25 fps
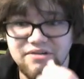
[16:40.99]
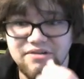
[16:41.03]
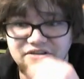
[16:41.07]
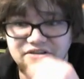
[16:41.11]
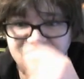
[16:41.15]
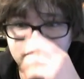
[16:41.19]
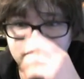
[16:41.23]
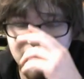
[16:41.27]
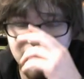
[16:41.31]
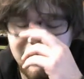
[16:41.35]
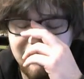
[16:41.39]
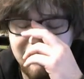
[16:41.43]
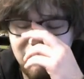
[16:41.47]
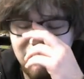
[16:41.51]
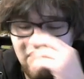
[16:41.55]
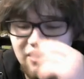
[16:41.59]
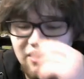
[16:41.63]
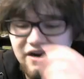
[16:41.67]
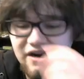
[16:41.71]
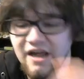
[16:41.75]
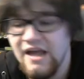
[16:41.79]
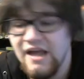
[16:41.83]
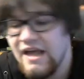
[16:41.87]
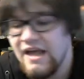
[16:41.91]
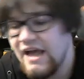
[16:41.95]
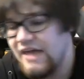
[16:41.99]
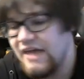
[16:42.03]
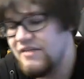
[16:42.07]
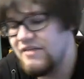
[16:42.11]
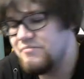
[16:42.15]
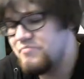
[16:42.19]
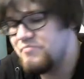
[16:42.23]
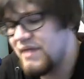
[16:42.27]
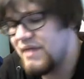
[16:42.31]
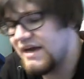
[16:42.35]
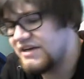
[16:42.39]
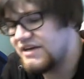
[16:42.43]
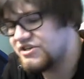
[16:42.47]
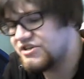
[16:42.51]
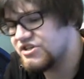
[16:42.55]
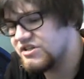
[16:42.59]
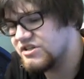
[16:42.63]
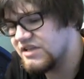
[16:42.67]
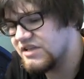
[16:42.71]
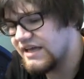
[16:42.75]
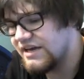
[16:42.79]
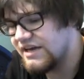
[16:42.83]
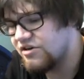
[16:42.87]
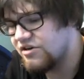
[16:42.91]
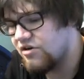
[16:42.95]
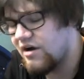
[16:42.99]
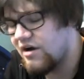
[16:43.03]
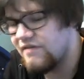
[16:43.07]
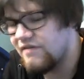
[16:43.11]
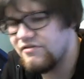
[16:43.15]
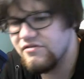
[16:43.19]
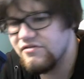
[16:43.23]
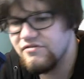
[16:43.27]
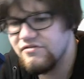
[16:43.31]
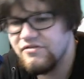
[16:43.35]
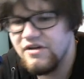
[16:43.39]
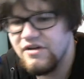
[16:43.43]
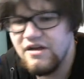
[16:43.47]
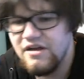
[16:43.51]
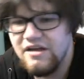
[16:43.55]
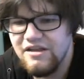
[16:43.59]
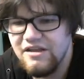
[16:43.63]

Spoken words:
to the graveyard and then banish it later off of